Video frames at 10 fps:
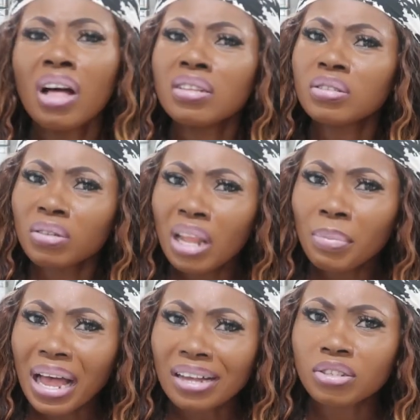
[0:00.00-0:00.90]
So let
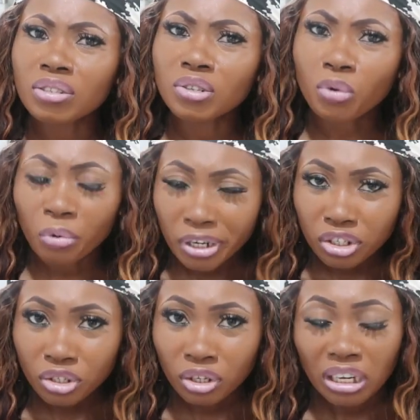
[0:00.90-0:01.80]
me ask you this
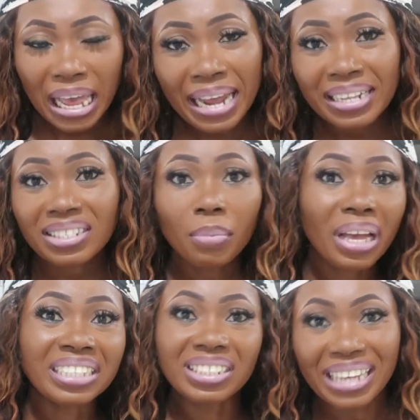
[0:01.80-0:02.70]
question. Anytime
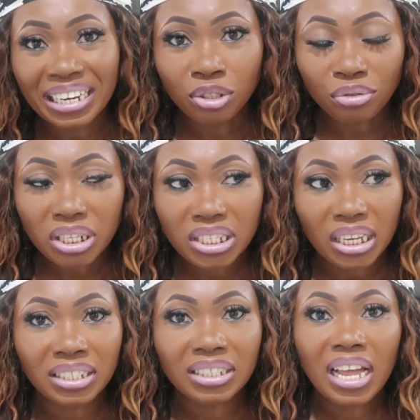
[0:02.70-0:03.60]
you are
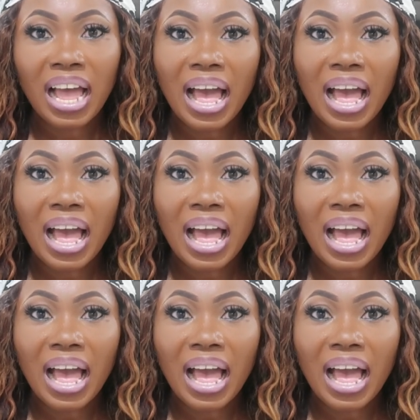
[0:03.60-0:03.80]
dehydrated